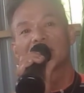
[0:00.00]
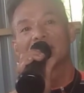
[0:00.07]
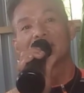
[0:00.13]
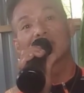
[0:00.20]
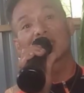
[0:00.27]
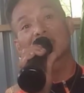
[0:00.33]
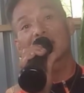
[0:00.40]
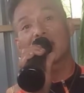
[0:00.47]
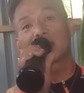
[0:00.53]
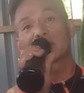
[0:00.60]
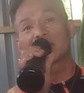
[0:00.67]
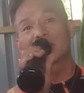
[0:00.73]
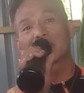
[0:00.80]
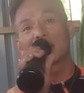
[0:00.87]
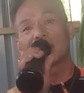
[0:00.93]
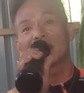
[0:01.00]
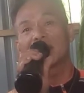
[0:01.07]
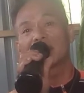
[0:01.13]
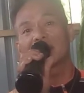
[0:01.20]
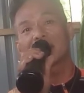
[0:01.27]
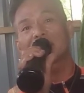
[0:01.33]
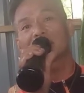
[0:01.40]
Just like Rizal, I
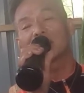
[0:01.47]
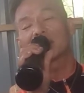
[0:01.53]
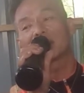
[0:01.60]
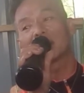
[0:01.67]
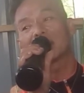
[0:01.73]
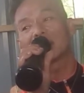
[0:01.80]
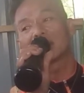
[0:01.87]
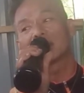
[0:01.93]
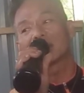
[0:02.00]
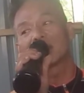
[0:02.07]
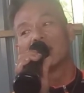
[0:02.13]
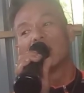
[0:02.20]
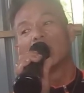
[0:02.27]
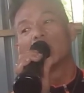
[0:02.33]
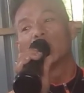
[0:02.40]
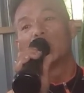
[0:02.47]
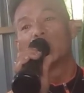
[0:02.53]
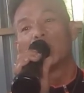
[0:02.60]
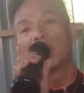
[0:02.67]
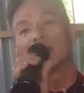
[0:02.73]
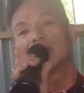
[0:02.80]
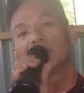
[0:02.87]
think Rizal is
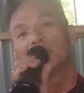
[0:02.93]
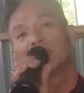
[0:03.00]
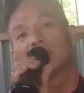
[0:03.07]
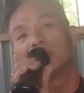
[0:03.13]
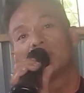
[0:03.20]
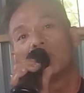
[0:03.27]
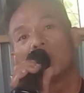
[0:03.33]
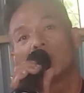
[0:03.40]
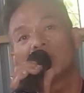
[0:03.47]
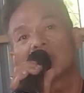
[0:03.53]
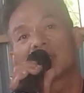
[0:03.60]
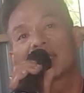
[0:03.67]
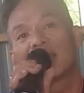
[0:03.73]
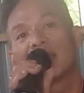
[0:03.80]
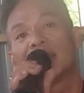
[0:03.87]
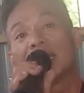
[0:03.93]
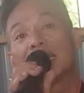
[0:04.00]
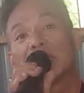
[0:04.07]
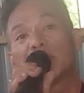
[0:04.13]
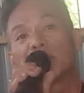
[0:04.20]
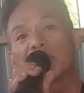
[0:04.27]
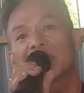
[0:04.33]
one of the most
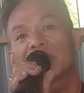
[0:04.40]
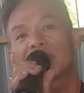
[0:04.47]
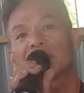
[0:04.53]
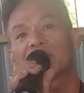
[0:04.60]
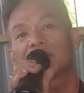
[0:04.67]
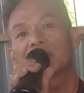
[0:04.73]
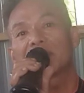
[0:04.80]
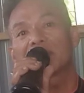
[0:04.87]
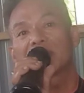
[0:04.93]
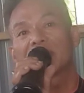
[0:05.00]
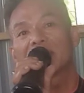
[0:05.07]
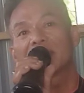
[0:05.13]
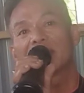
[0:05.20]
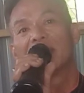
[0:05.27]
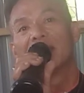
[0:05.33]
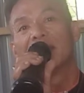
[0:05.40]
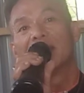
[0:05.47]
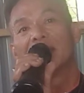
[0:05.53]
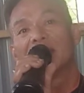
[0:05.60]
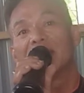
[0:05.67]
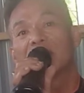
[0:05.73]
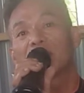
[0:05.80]
linguistic person
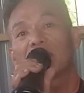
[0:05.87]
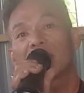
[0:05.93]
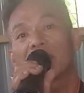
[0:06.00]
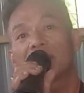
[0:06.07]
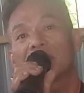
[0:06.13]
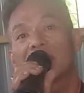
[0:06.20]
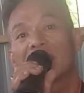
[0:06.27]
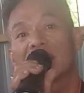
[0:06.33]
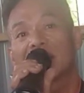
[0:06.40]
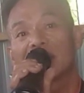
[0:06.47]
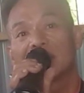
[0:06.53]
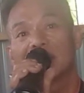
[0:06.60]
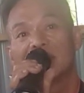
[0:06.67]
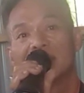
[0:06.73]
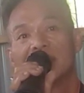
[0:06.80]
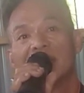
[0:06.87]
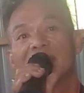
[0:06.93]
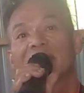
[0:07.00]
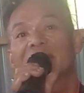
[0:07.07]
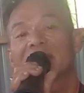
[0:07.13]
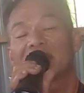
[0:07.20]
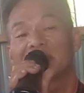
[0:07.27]
that we ever had
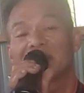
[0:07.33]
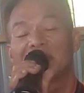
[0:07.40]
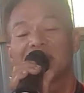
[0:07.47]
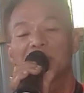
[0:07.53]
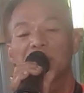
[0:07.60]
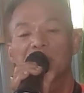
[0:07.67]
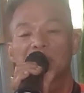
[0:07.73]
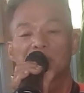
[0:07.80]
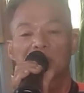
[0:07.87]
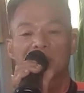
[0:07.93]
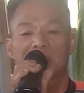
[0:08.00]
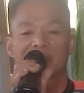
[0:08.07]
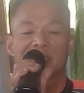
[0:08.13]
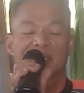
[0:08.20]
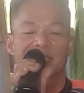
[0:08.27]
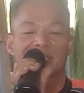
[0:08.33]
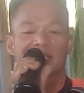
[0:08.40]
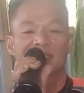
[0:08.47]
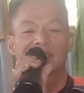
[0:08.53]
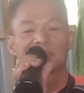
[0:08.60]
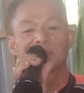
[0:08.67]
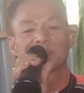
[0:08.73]
here in the Philippines.
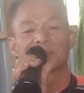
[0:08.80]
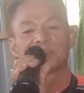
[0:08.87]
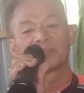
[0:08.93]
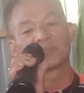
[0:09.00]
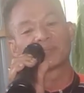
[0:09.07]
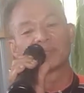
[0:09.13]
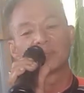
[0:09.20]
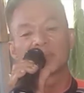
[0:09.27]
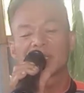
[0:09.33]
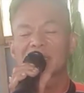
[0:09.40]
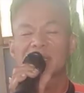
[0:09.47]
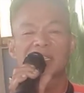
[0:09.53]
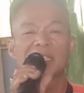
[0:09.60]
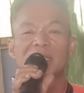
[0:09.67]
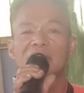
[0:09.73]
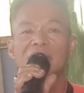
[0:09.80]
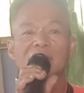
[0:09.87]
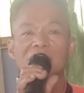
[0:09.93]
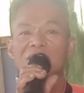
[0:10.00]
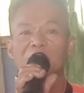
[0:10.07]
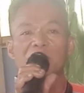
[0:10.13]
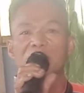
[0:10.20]
He
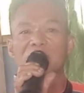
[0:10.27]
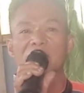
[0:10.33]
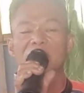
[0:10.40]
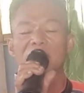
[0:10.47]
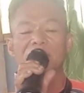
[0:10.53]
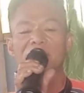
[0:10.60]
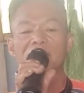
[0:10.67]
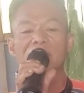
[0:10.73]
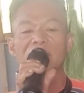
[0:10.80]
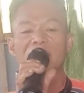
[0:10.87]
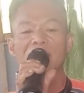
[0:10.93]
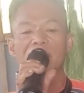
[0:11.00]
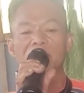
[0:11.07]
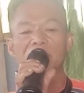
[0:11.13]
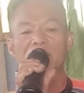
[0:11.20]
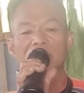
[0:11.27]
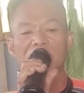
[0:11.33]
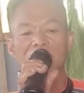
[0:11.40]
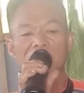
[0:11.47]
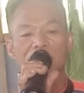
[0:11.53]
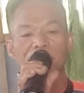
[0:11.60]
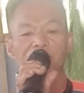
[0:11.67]
speaks different languages.